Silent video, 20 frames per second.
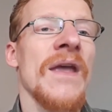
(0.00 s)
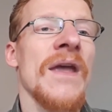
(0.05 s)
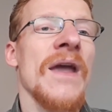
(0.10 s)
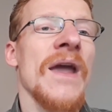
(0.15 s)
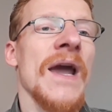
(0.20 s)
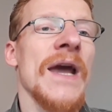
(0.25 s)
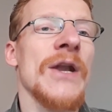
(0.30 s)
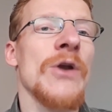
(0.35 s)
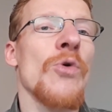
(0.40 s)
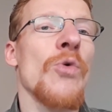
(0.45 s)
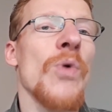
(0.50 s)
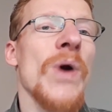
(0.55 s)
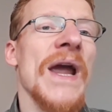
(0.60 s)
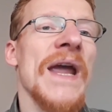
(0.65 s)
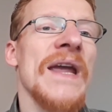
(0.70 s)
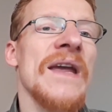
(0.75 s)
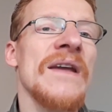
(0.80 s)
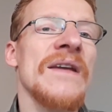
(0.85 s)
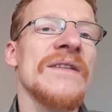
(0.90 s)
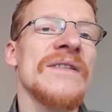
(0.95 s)
In a
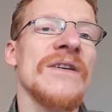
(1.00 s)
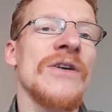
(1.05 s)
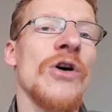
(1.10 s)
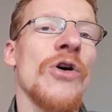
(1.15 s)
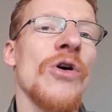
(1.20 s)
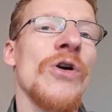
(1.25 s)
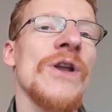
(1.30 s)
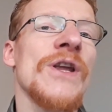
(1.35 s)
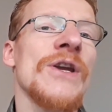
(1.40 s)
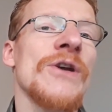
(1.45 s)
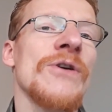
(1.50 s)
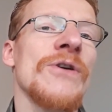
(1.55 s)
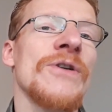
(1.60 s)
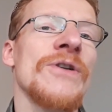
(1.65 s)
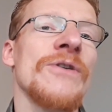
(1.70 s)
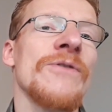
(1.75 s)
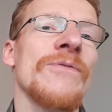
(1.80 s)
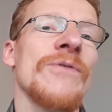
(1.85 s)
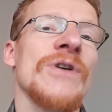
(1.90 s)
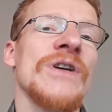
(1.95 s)
way, the whole
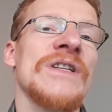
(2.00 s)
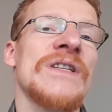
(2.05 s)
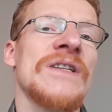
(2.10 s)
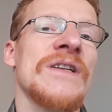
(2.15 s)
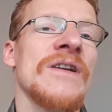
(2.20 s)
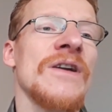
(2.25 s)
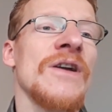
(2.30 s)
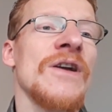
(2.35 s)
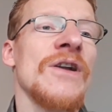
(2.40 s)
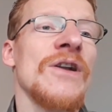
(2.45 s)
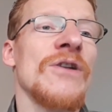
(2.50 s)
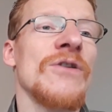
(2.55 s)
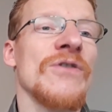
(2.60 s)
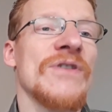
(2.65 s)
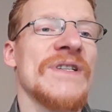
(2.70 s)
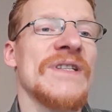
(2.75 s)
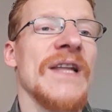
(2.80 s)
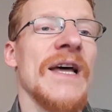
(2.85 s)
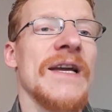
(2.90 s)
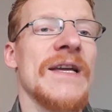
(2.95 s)
universe
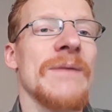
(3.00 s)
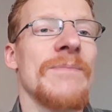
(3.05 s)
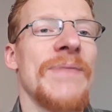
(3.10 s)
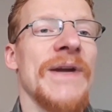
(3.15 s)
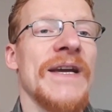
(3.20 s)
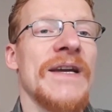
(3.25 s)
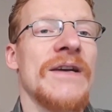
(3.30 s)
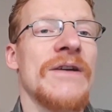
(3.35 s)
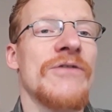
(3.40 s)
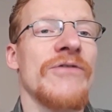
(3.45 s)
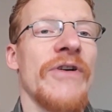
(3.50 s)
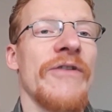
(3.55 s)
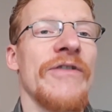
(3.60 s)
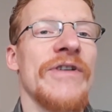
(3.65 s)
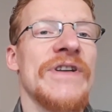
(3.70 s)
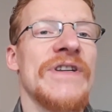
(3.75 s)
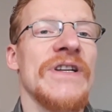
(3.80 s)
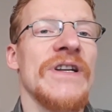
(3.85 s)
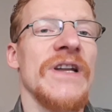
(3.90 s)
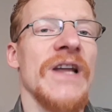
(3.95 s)
looks like a big
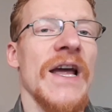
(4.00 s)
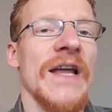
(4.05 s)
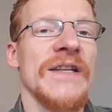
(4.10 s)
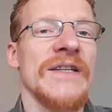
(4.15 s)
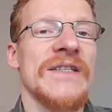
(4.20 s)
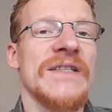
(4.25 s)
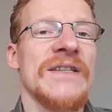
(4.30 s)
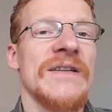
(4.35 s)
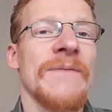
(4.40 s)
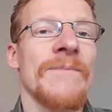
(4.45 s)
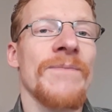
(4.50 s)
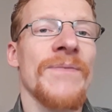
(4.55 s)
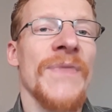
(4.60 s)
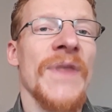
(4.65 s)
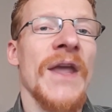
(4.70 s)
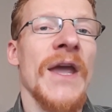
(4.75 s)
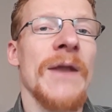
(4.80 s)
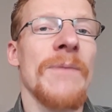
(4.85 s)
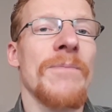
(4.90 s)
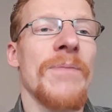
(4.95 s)
gravity lens,
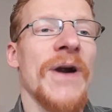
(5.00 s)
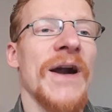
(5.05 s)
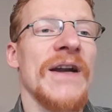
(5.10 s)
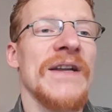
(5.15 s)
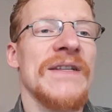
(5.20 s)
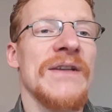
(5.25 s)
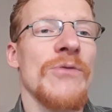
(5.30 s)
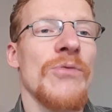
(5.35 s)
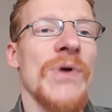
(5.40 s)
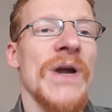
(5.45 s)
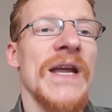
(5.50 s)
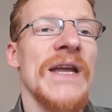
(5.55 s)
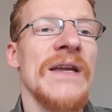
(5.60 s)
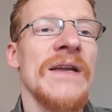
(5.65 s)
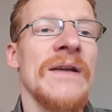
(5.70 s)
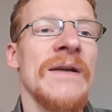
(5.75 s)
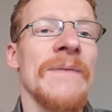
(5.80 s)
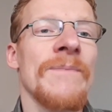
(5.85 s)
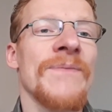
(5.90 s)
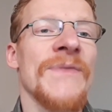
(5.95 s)
and by the
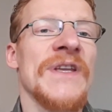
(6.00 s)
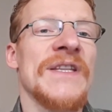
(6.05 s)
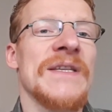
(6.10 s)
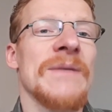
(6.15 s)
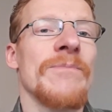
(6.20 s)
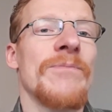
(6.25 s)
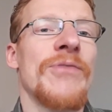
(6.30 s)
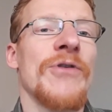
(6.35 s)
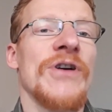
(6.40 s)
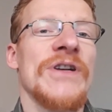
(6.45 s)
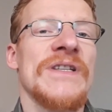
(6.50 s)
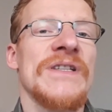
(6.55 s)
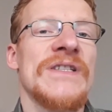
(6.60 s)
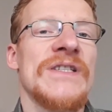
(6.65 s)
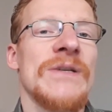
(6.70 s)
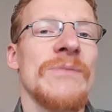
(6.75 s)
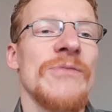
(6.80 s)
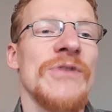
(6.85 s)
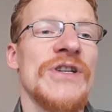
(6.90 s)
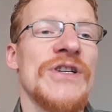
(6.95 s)
way, it's important
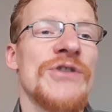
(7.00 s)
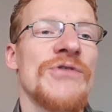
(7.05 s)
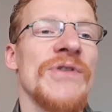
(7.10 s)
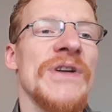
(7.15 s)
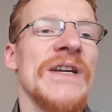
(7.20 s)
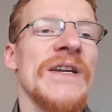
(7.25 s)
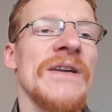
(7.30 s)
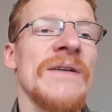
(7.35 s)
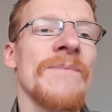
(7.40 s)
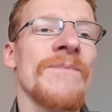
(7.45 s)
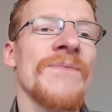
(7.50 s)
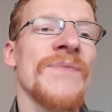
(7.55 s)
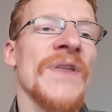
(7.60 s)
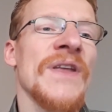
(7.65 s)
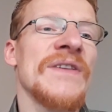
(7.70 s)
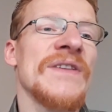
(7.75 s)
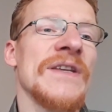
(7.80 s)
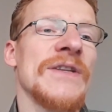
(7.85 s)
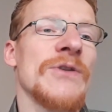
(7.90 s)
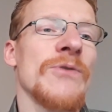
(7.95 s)
symmetry
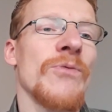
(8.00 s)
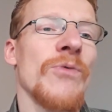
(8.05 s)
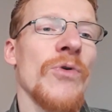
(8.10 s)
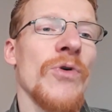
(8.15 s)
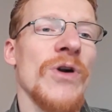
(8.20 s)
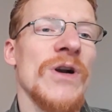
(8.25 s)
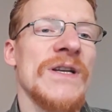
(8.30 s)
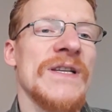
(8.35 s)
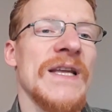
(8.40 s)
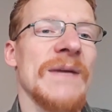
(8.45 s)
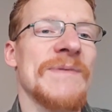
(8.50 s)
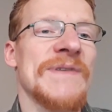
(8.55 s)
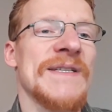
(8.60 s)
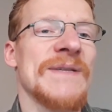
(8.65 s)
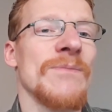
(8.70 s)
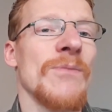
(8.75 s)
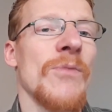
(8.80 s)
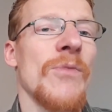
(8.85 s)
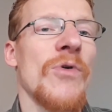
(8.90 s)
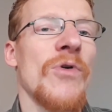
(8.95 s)
that the world gets
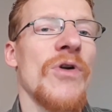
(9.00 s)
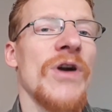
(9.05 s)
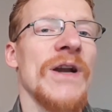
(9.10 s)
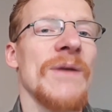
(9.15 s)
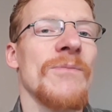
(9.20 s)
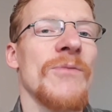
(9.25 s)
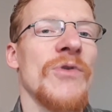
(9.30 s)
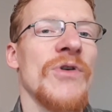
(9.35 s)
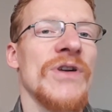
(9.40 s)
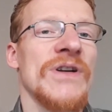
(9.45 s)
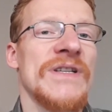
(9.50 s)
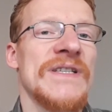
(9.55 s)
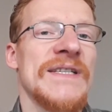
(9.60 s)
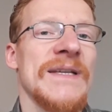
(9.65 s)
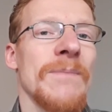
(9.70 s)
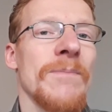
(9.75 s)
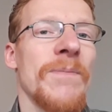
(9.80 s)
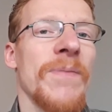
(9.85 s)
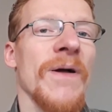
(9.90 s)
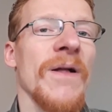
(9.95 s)
more and more
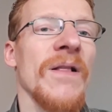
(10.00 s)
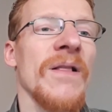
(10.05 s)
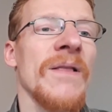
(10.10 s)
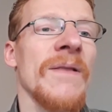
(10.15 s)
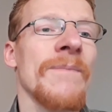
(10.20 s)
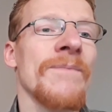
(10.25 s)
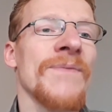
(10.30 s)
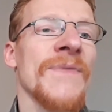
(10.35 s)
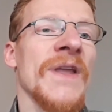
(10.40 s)
simple